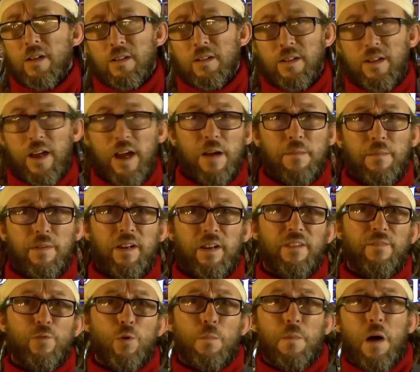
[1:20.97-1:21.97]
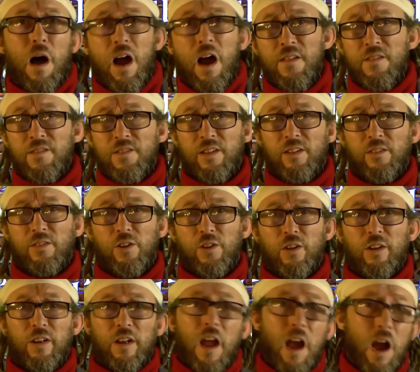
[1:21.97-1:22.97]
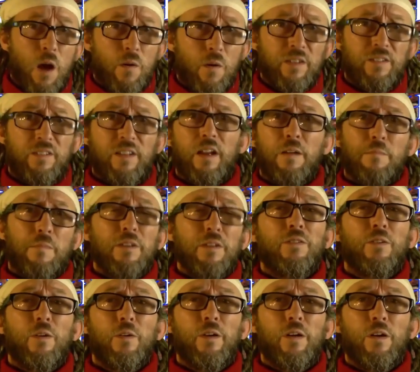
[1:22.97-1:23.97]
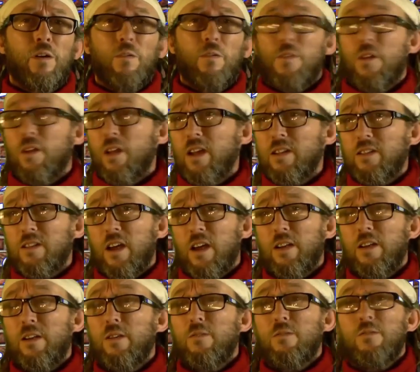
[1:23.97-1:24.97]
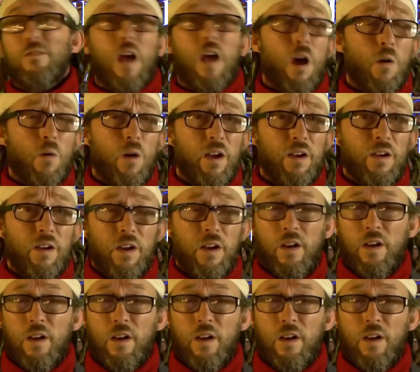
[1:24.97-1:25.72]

Today I'm going to give you a behind-the-scenes look at how I set up my studio, the lights I use, how I